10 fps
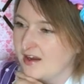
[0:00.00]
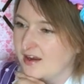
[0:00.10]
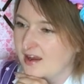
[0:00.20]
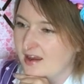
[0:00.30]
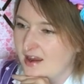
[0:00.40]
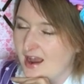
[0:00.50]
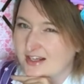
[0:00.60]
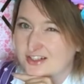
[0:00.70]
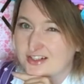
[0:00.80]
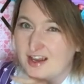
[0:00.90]
Uh,
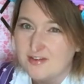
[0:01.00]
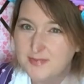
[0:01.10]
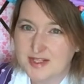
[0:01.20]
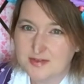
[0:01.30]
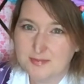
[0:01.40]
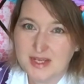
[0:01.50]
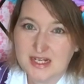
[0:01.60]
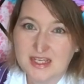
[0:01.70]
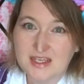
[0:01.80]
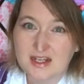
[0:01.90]
actually, I've met
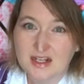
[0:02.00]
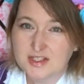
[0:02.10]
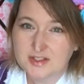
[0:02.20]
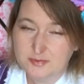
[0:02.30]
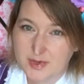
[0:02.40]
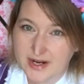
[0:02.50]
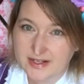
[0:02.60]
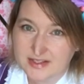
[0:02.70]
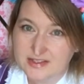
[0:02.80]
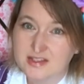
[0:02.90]
many indie
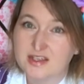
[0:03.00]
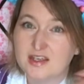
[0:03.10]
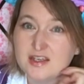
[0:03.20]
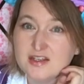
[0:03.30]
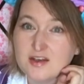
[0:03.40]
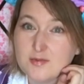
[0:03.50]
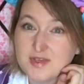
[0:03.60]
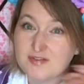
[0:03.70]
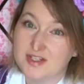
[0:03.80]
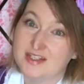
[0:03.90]
brands in
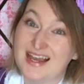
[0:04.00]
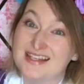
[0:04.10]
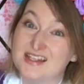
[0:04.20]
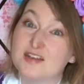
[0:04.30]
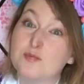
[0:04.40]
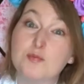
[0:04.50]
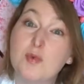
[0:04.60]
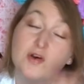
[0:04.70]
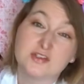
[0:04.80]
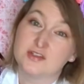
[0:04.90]
Omnia Vanitas and
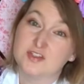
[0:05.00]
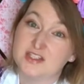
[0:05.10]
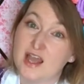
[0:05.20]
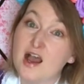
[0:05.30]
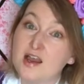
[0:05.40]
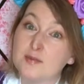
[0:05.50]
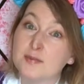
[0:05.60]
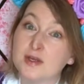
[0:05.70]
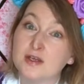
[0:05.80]
most of the time